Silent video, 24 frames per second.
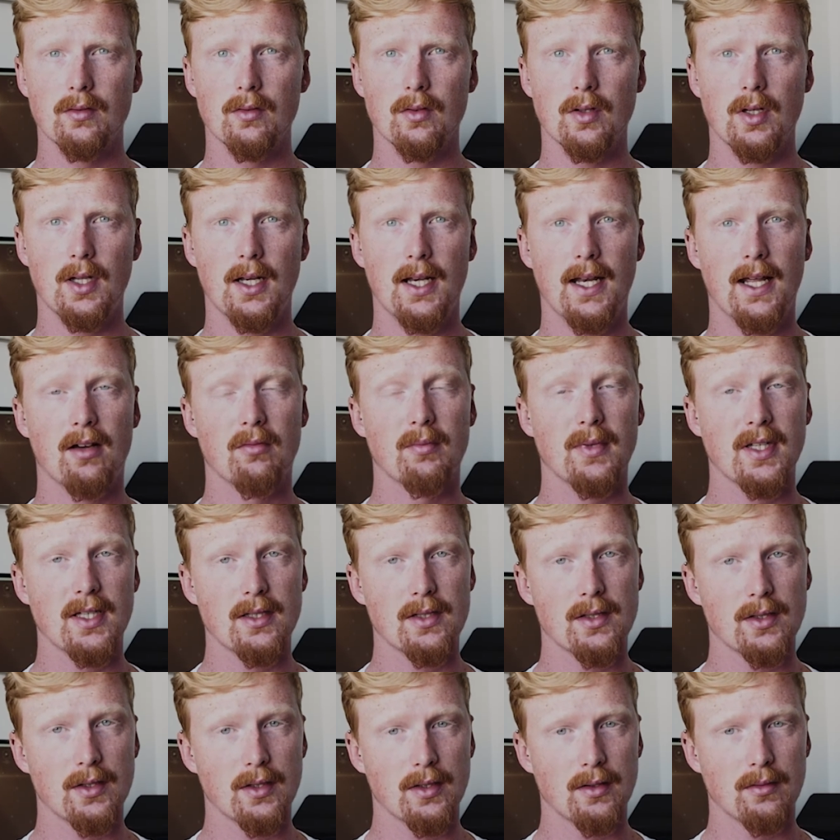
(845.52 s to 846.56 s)
allow me
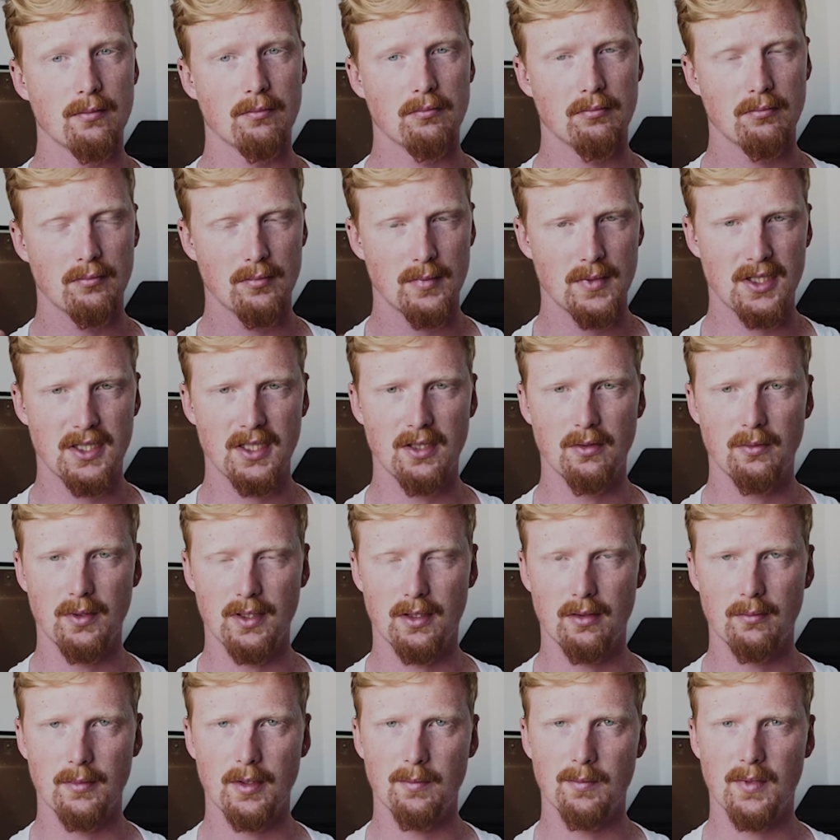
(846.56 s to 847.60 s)
to deal
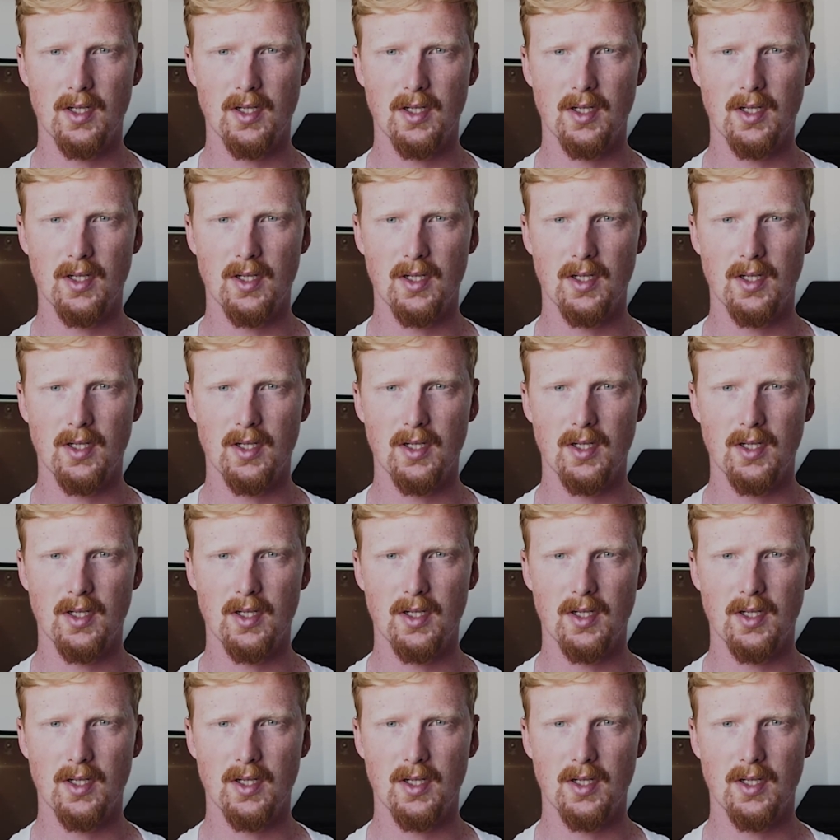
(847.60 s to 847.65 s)
with them in